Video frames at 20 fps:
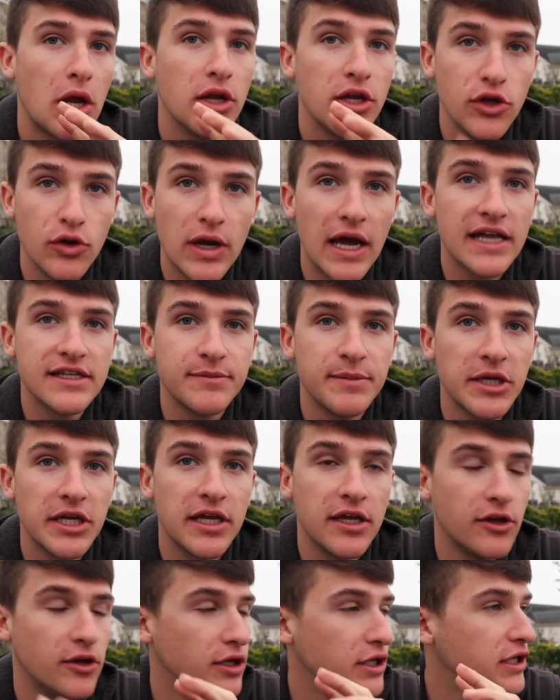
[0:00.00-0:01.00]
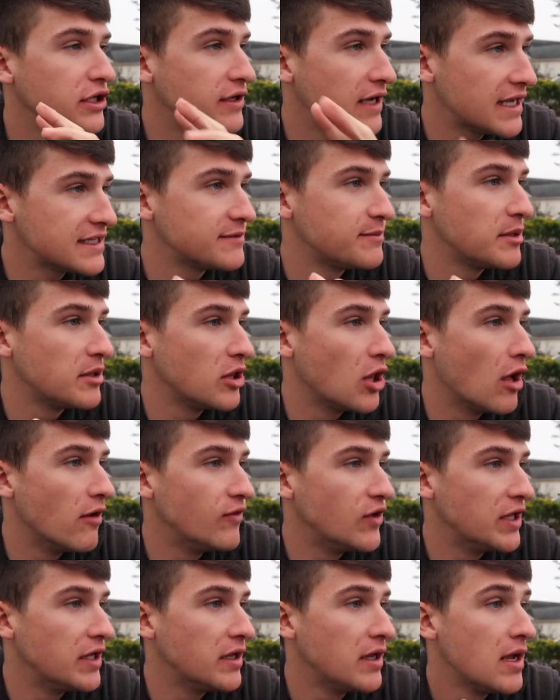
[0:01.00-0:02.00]
you guys have been killing it you guys have been
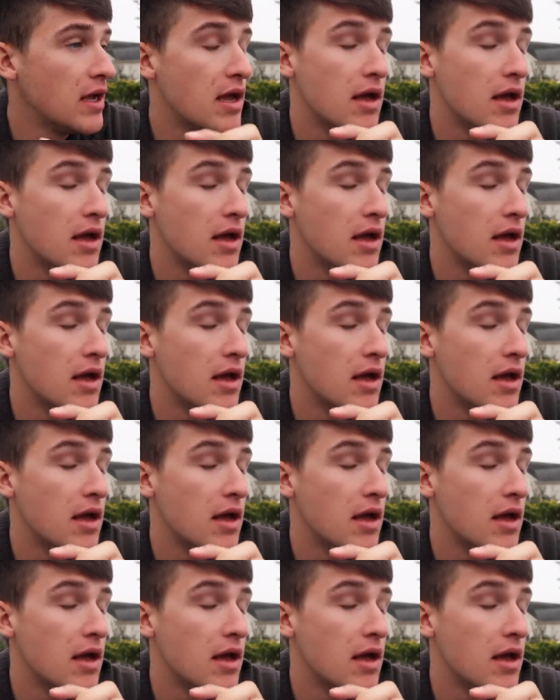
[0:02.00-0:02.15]
loving it